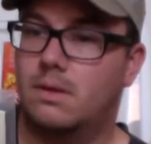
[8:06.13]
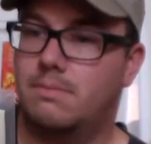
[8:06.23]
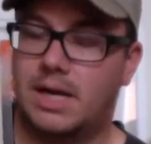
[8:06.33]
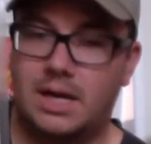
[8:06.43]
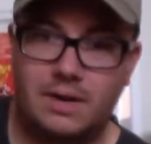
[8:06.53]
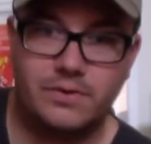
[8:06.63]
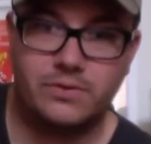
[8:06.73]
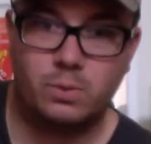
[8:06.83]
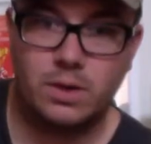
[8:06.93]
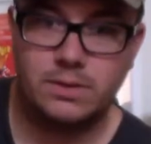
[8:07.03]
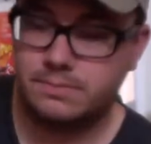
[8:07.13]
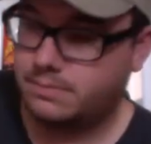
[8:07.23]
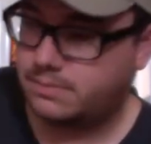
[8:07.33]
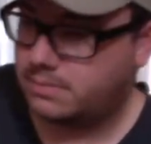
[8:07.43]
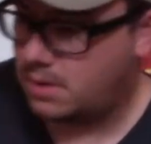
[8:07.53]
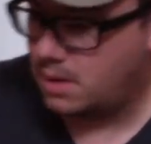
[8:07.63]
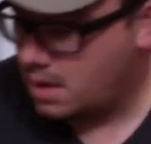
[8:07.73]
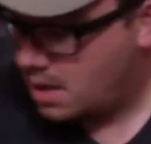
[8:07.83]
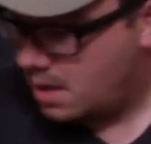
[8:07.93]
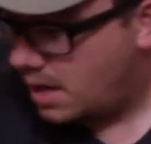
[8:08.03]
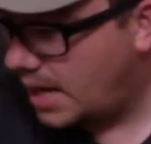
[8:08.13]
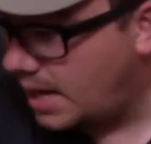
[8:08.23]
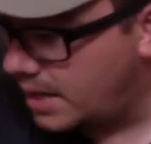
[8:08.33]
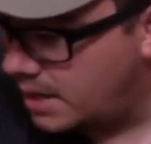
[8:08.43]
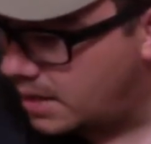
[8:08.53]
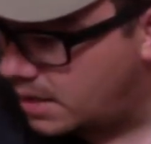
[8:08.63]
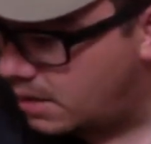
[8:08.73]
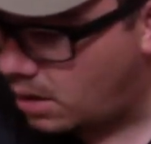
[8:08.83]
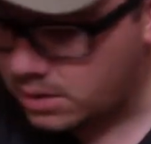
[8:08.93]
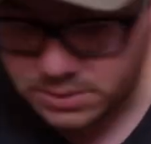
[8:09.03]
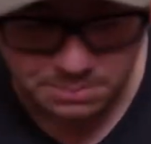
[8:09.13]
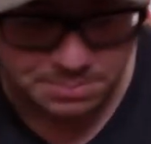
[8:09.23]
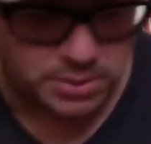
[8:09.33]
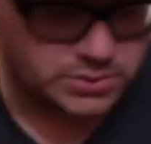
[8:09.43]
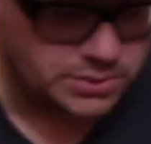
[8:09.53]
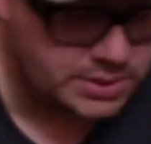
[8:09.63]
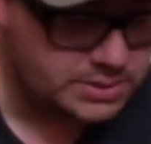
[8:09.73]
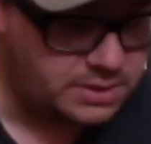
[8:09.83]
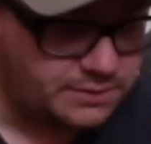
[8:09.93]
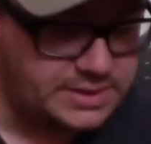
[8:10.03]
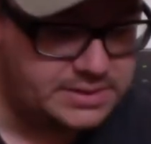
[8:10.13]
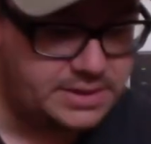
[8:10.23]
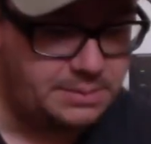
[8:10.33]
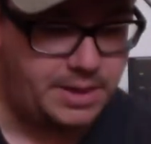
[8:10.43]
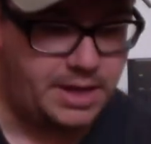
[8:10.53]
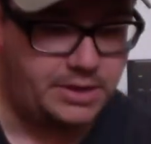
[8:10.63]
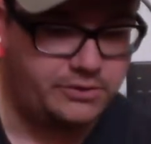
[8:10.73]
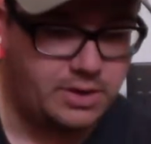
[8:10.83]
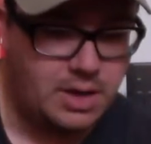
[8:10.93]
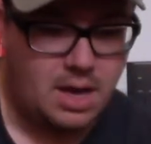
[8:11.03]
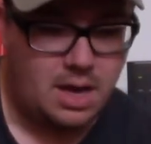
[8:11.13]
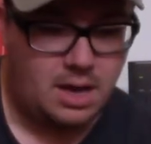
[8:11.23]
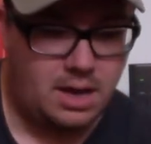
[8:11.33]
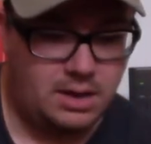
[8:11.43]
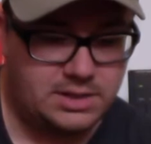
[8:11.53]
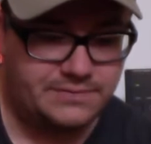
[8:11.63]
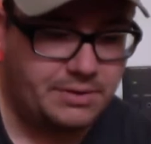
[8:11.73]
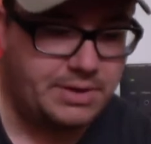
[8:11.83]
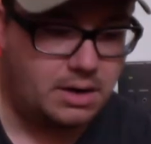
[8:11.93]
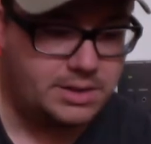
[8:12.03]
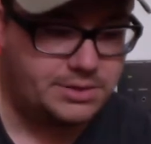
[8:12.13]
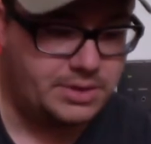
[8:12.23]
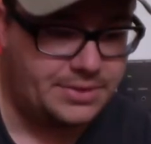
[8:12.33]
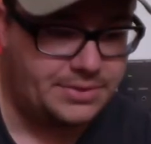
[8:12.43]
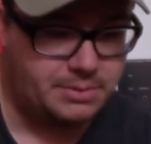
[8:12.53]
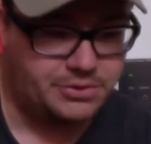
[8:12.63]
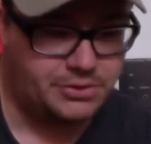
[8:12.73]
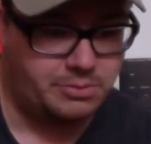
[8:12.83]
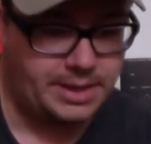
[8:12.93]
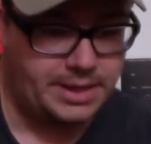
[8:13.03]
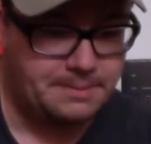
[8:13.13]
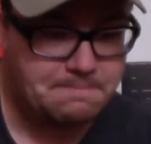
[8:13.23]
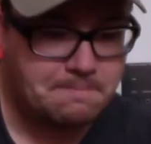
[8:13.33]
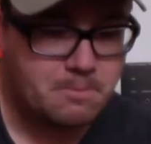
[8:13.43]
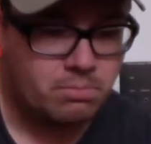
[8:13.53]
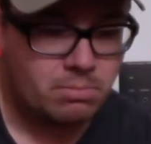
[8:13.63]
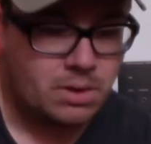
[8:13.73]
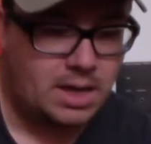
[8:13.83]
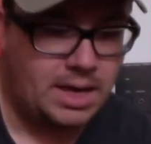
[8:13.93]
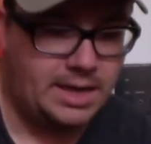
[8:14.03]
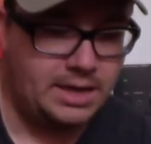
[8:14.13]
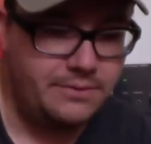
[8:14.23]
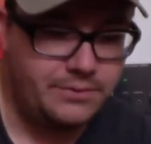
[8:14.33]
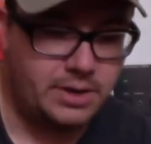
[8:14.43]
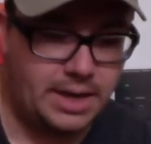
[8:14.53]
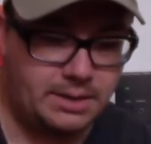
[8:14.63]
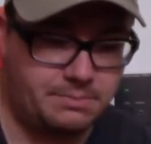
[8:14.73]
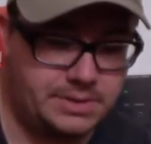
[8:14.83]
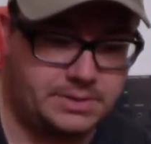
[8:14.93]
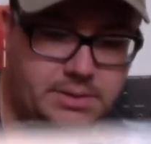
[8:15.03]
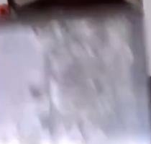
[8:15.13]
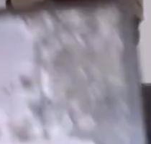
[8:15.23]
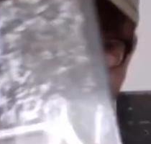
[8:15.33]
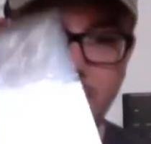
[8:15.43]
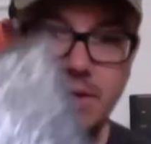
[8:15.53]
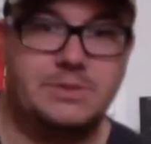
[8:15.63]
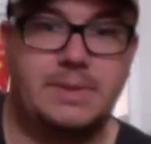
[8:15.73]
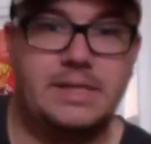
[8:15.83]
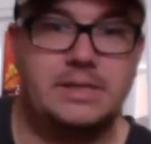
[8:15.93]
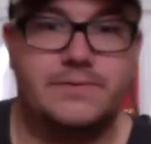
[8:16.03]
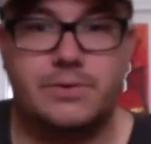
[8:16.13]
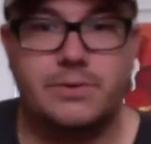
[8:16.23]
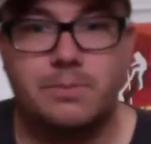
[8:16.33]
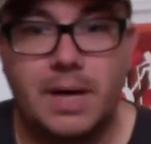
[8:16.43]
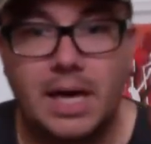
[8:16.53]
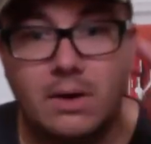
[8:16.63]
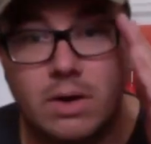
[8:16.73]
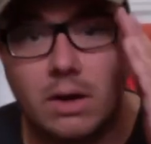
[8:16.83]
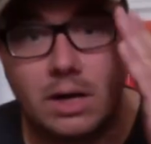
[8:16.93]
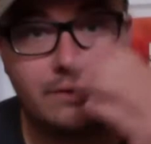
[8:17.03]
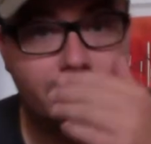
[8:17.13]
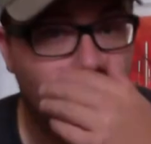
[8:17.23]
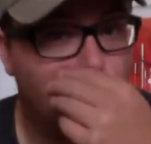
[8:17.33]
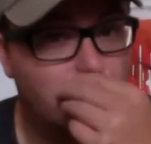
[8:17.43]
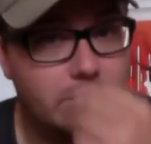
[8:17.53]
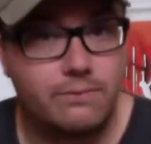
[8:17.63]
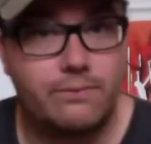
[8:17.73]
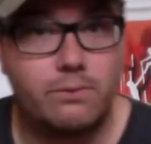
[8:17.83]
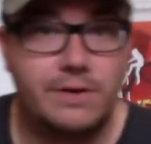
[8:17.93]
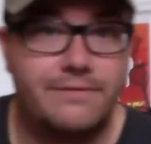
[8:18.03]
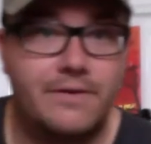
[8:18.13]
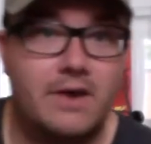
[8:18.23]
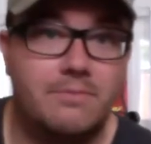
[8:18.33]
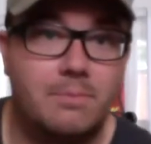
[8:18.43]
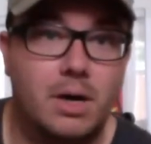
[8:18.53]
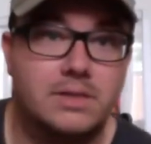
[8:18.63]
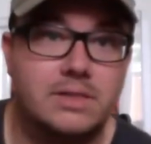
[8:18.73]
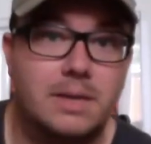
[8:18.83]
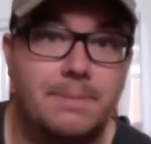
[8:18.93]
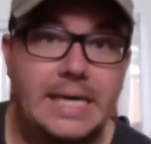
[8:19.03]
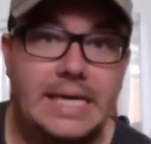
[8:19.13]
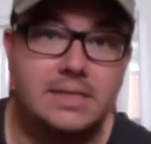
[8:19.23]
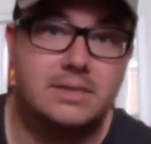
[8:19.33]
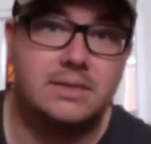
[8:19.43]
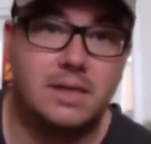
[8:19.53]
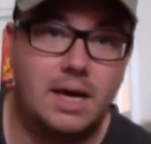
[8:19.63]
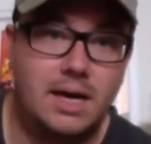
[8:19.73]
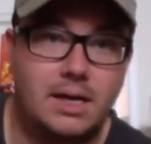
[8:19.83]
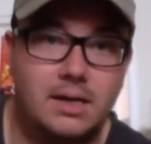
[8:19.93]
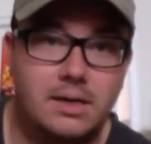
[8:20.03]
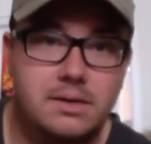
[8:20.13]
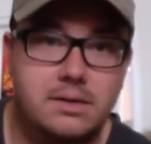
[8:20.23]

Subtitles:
But I love this one. I also posted this on the VC page. It's very hard to get them in Germany, and if you get them, it's very expensive. So you pay around like 40 or 45 bucks a piece, and I